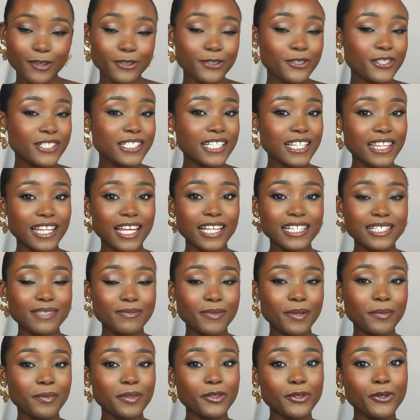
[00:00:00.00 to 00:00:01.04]
I'll just say that
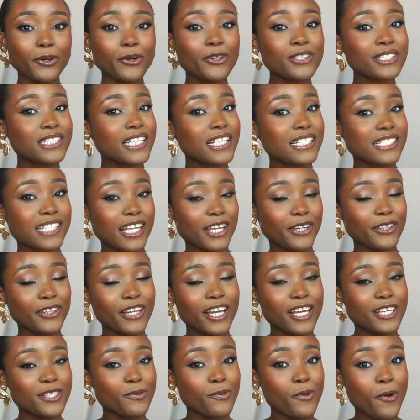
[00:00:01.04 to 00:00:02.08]
maybe the contents that you
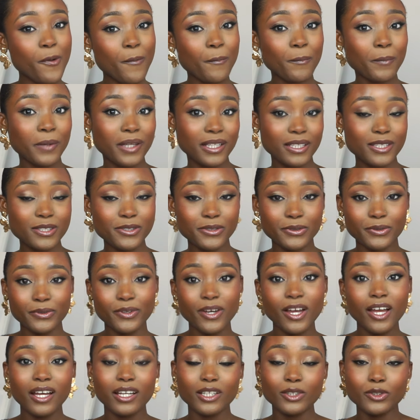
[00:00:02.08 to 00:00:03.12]
guys want me
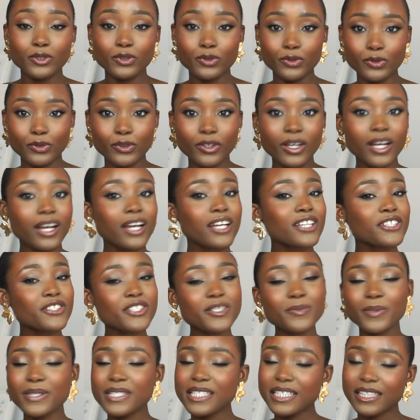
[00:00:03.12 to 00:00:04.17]
to do,
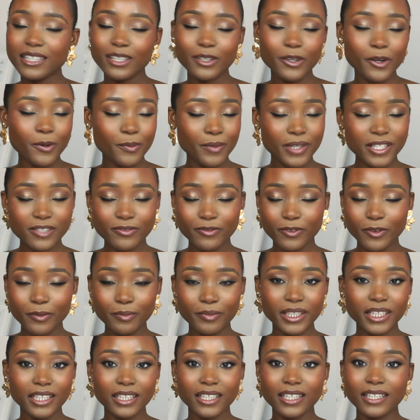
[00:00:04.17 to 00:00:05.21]
just put in the comments for
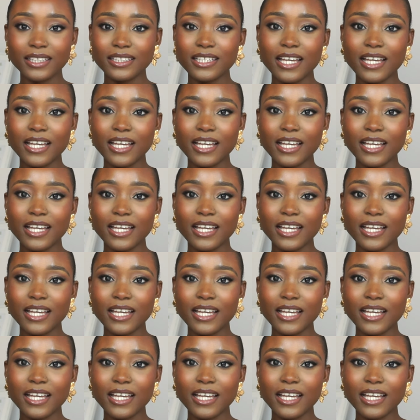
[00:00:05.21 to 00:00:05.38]
me.